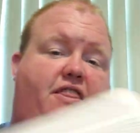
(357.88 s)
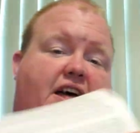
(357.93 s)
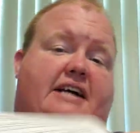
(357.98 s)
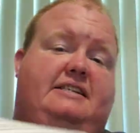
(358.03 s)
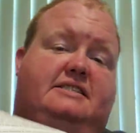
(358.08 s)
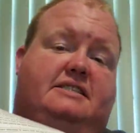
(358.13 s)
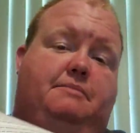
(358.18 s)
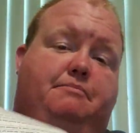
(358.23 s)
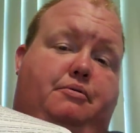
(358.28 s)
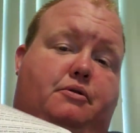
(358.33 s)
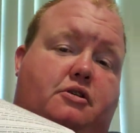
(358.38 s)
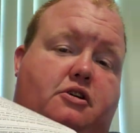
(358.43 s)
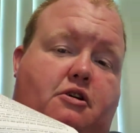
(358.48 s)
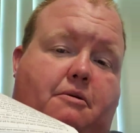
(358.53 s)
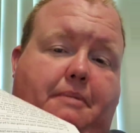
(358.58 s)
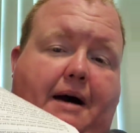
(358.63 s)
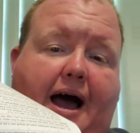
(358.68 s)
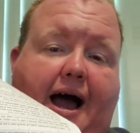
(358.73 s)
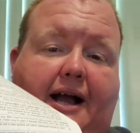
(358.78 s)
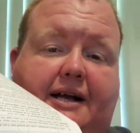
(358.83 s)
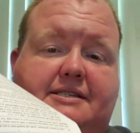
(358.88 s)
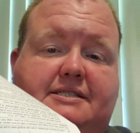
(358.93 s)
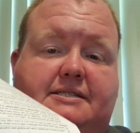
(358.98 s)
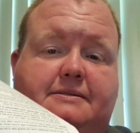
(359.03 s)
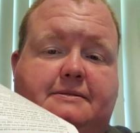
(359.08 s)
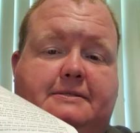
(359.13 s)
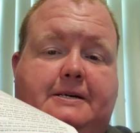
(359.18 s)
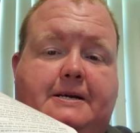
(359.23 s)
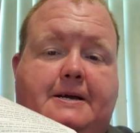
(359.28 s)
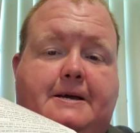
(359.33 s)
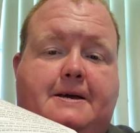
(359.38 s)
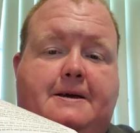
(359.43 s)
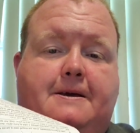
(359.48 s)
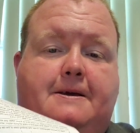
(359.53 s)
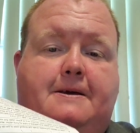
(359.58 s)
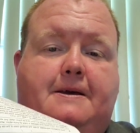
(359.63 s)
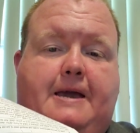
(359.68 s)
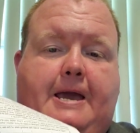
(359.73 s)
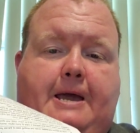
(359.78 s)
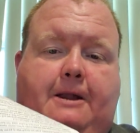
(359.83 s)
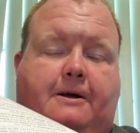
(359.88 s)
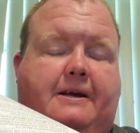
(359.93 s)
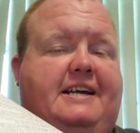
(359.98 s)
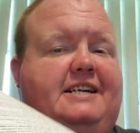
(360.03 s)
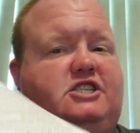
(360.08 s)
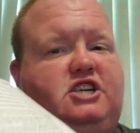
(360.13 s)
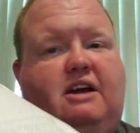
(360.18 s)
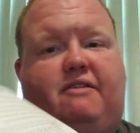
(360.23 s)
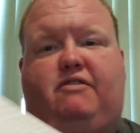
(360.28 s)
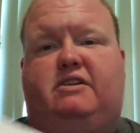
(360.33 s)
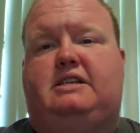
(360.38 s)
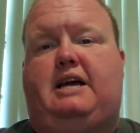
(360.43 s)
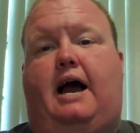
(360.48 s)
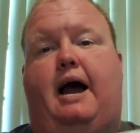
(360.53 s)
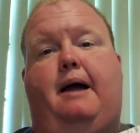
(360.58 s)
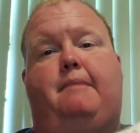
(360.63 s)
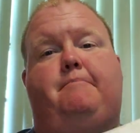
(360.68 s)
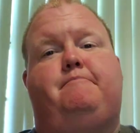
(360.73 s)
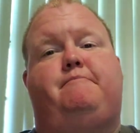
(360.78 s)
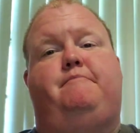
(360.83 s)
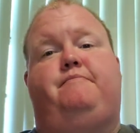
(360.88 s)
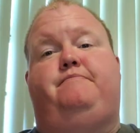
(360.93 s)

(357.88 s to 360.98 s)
that simple little box, it'll get you every time.